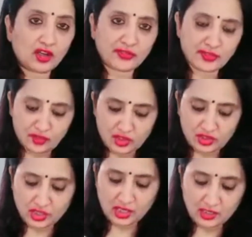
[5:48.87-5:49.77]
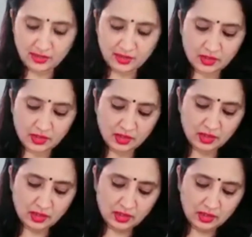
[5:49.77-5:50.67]
the watch glass
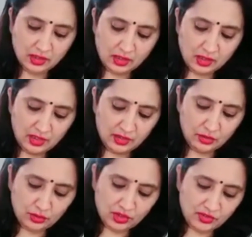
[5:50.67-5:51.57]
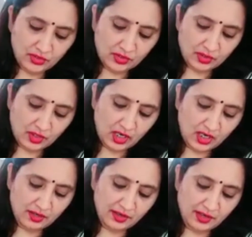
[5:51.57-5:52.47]
into this
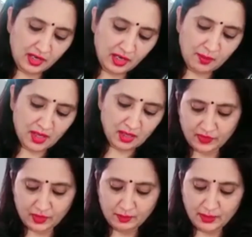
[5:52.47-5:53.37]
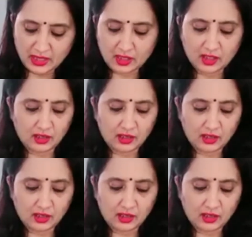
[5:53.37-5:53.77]
100 ml beaker